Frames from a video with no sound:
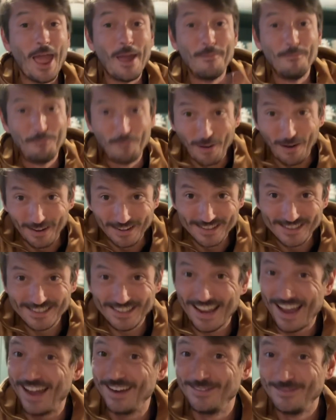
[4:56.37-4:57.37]
But
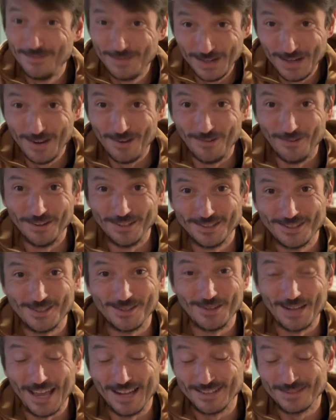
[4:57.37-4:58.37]
I really want to
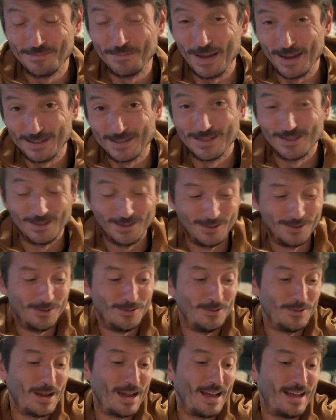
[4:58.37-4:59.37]
get back to
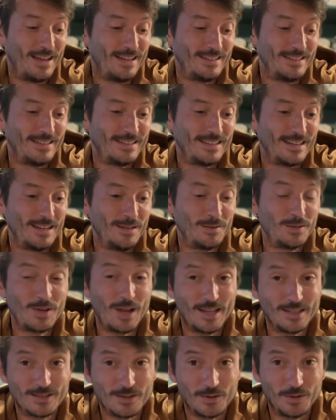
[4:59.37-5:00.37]
you and to
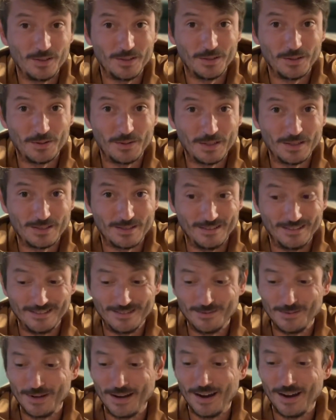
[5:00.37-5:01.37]
answer all your questions
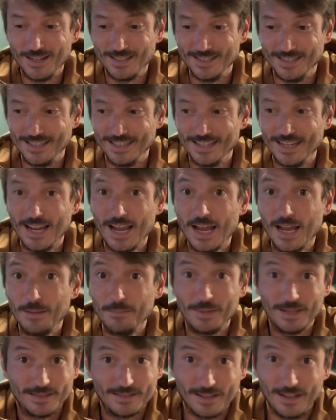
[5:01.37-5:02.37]
regarding
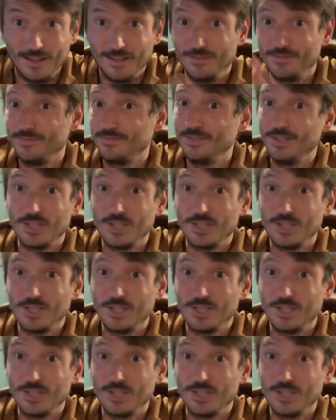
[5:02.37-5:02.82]
myself, the